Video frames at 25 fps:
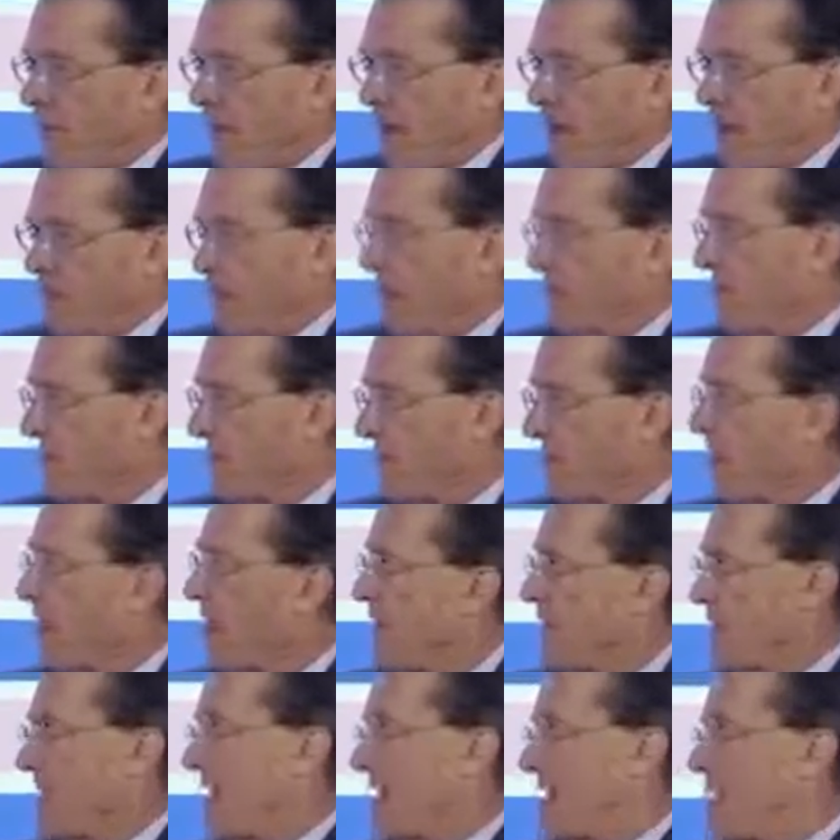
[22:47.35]
Why
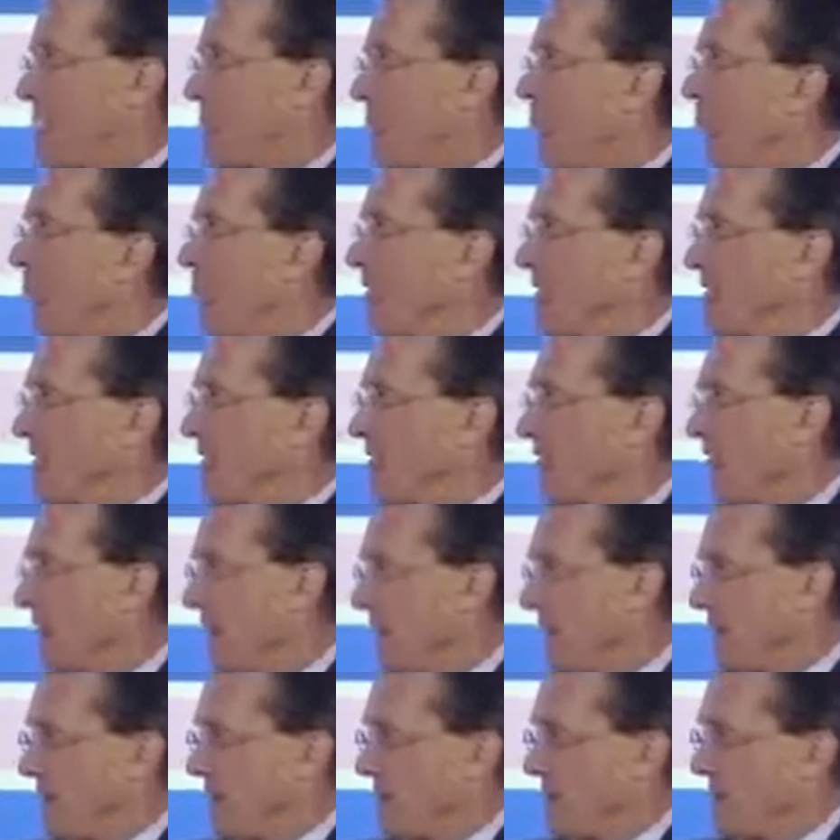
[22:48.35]
is that important,
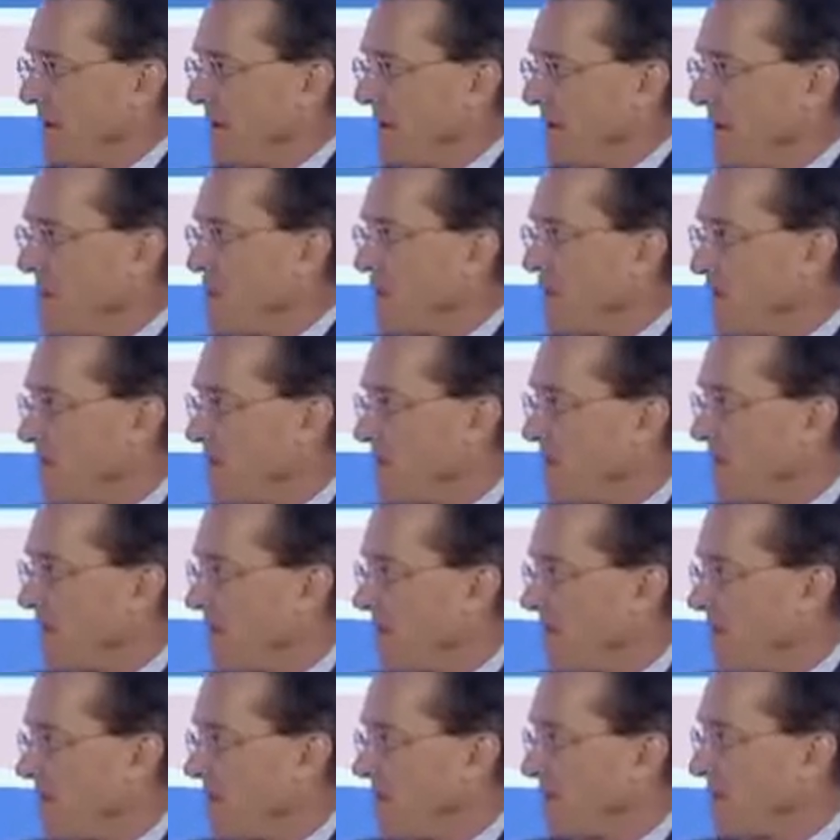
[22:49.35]
an important
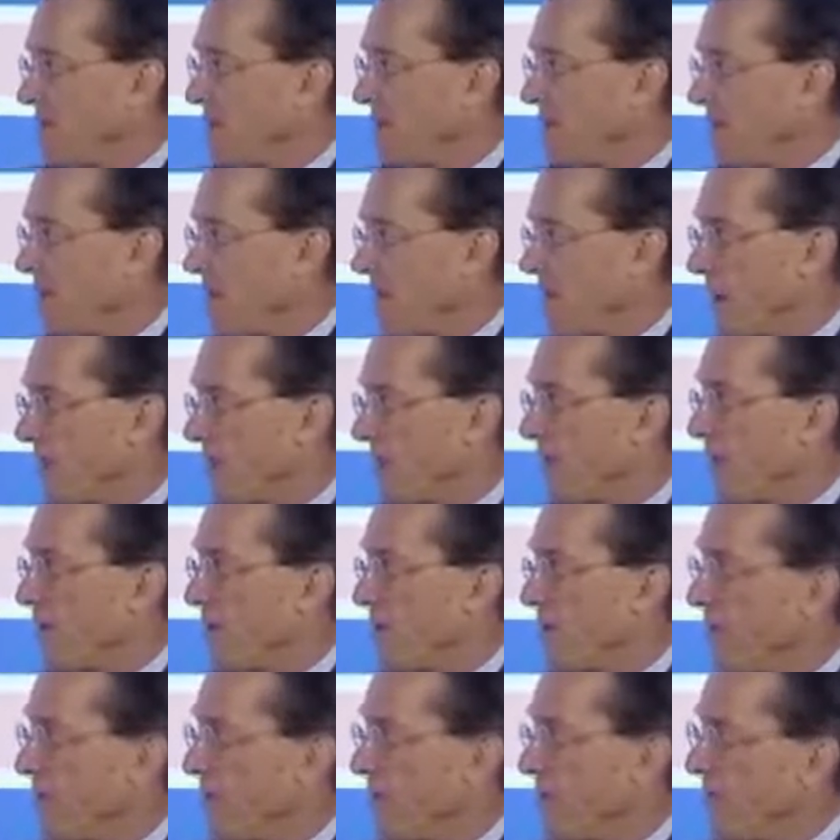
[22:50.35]
part of your product
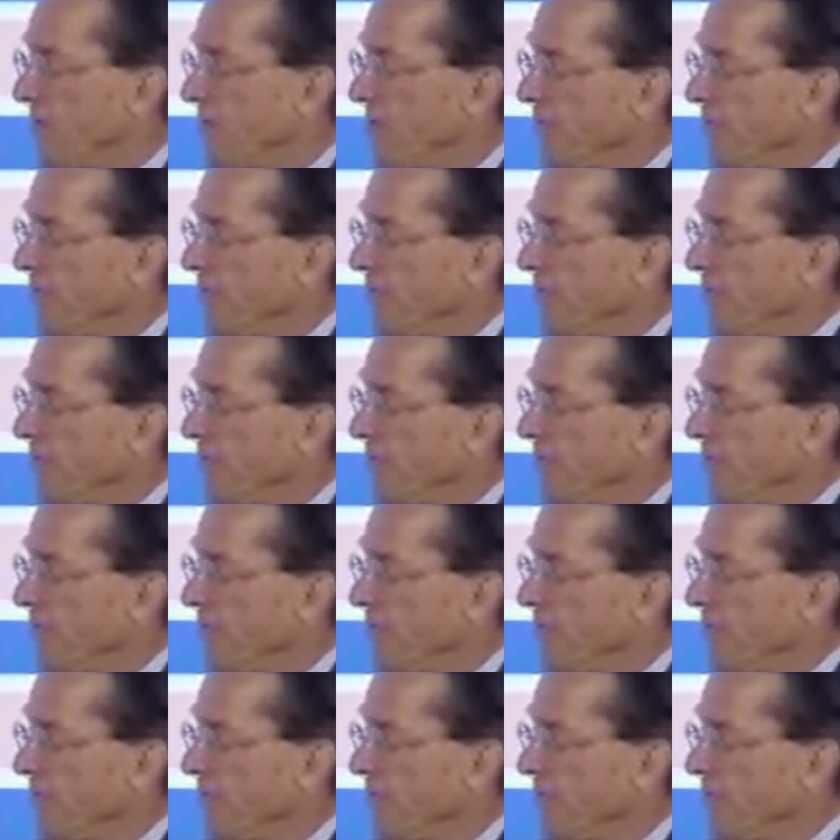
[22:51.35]
offering?